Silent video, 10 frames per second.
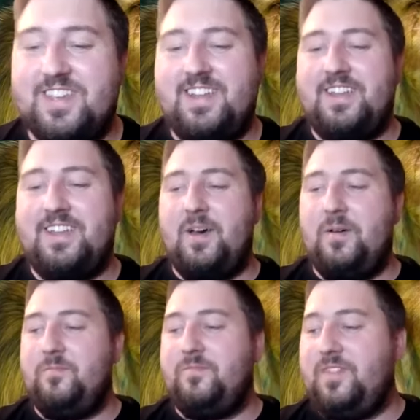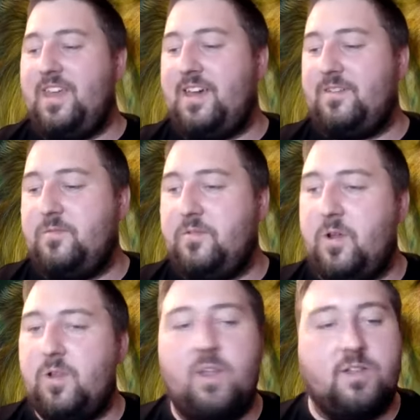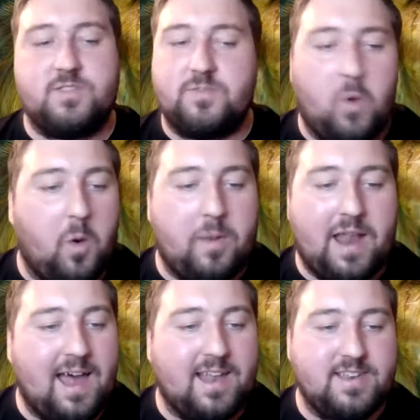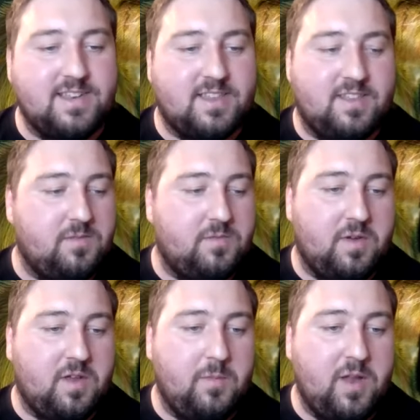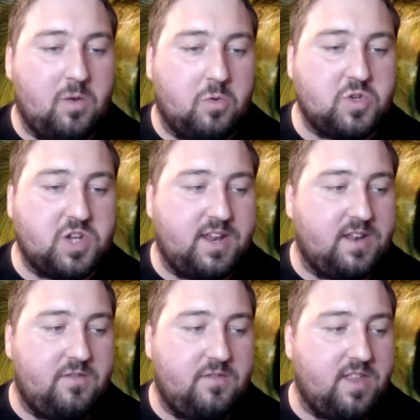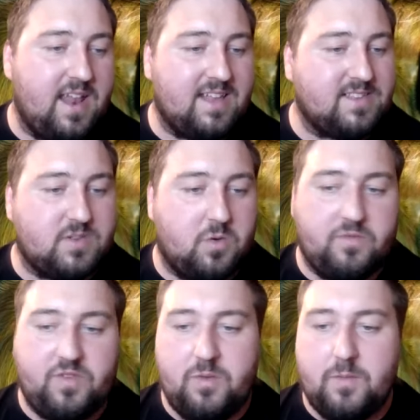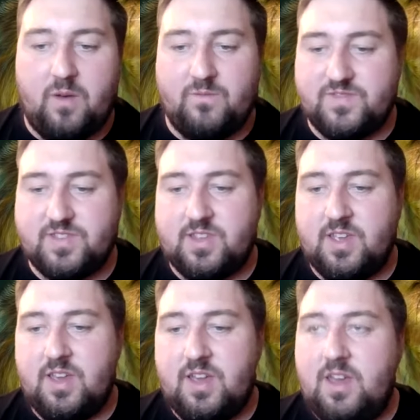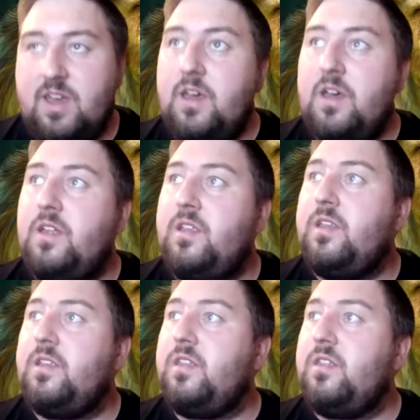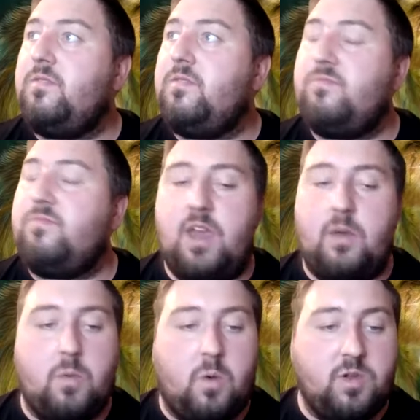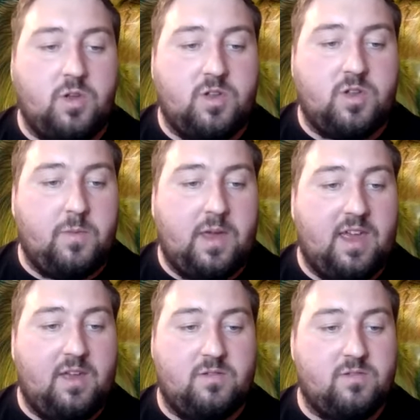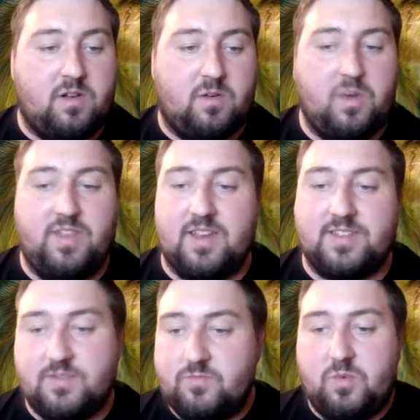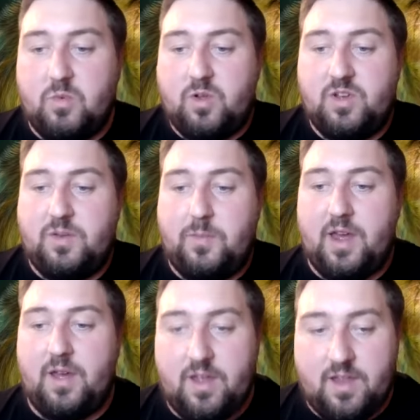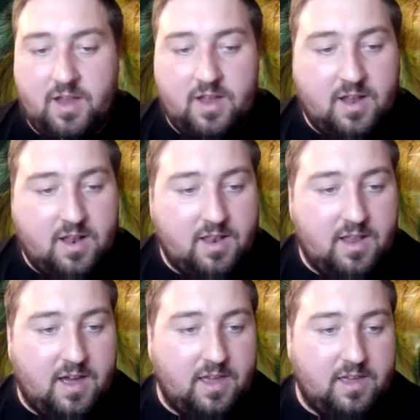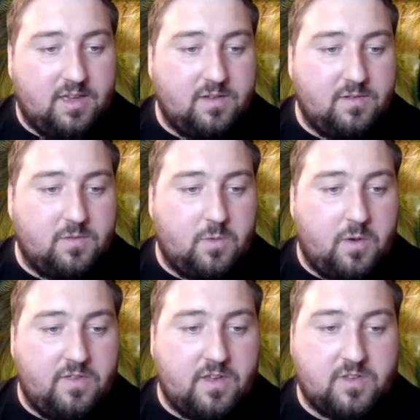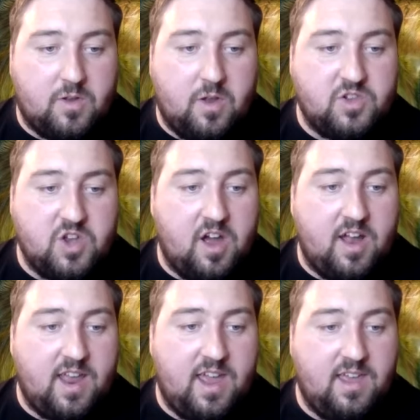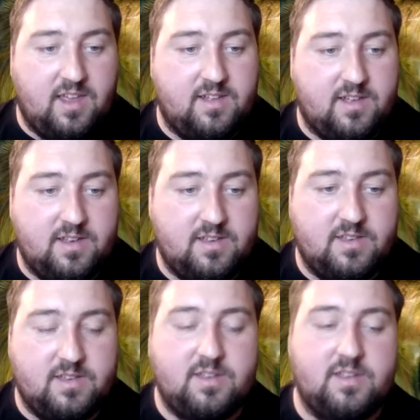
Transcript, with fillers: And um, yeah, we've got lots more planned that we're going to be launching over the next sort of few months. And yeah, we want you to be with us and we want you to be a, uh, like with us on our journey and